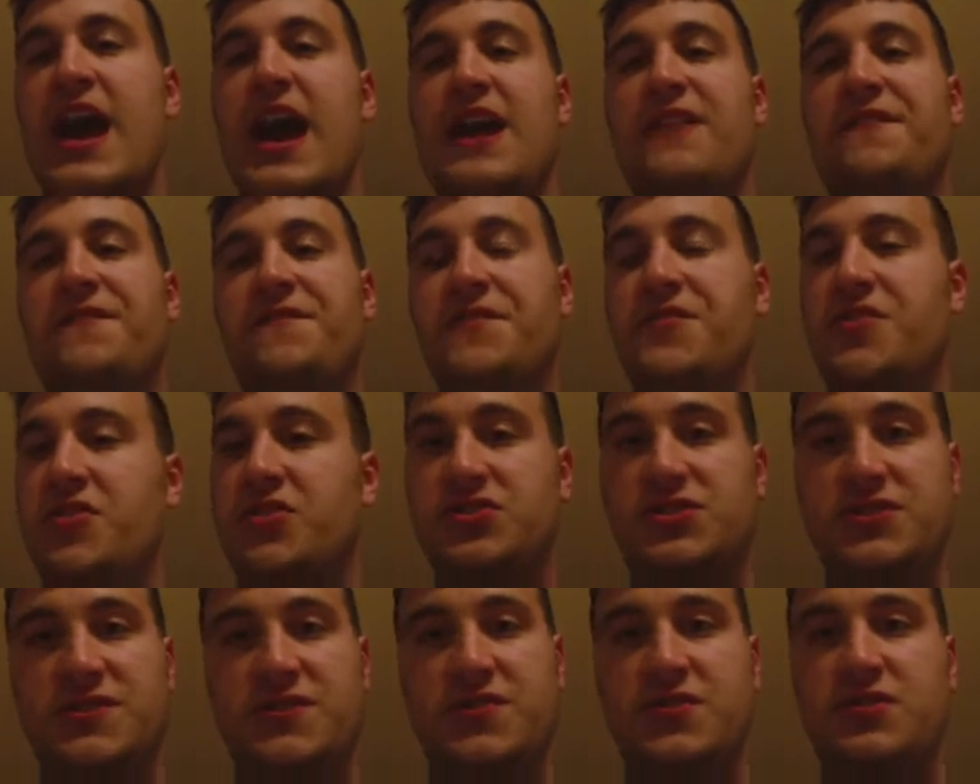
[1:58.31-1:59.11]
And for
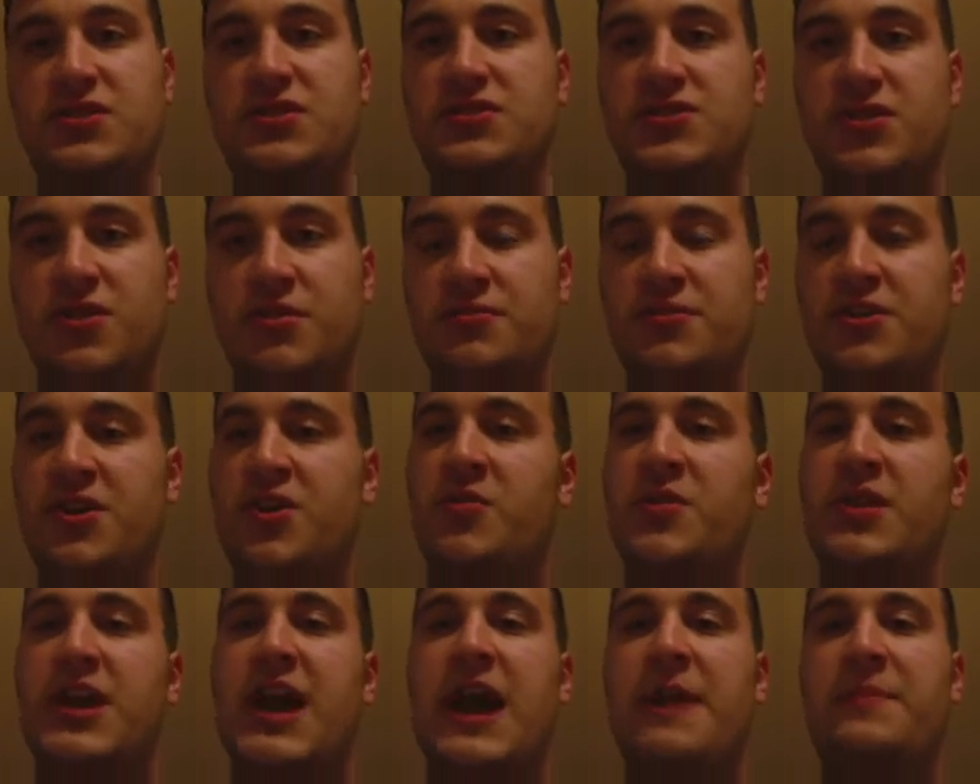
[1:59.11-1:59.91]
those of you that don't
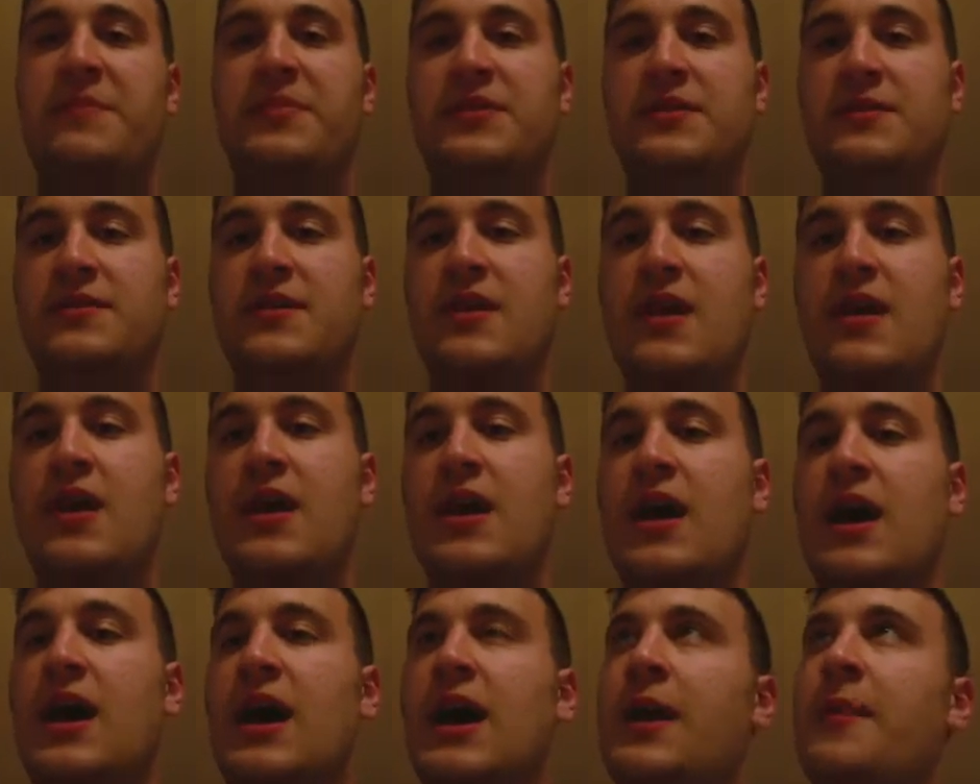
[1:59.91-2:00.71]
know what happened,
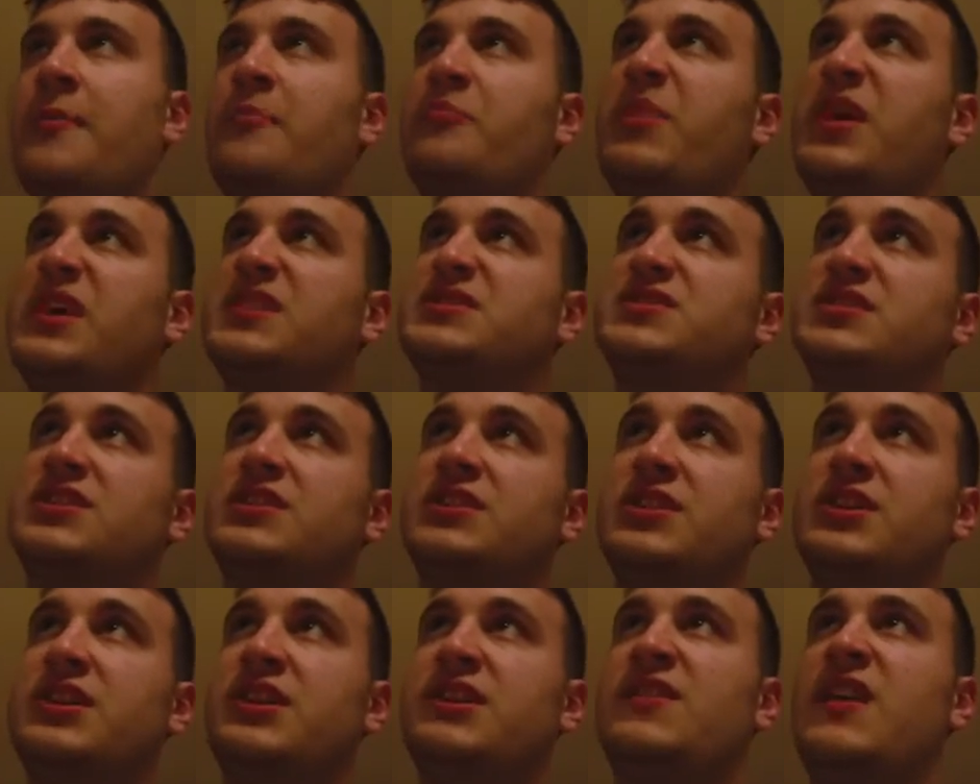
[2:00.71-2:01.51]
um,
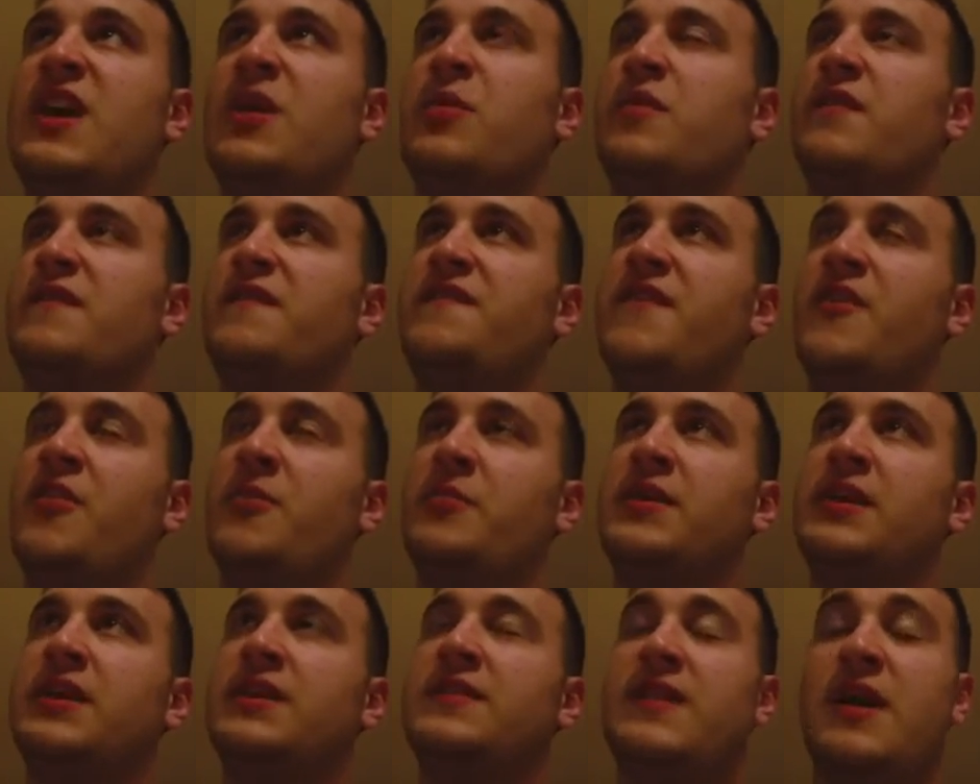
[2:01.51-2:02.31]
basically they were
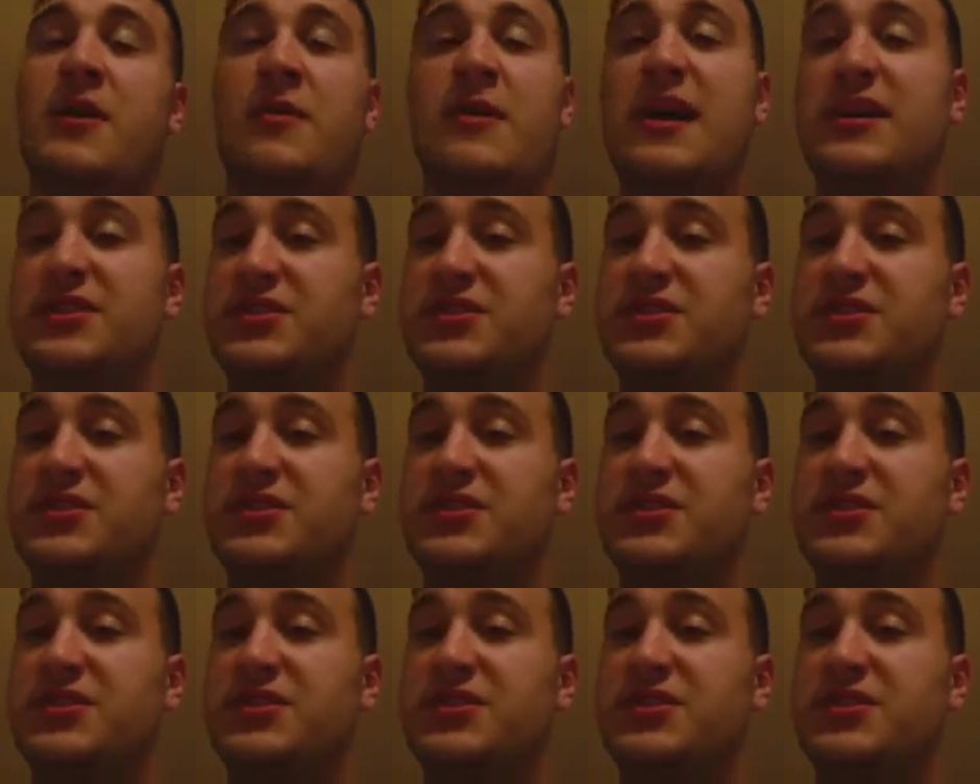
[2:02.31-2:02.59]
filming, they were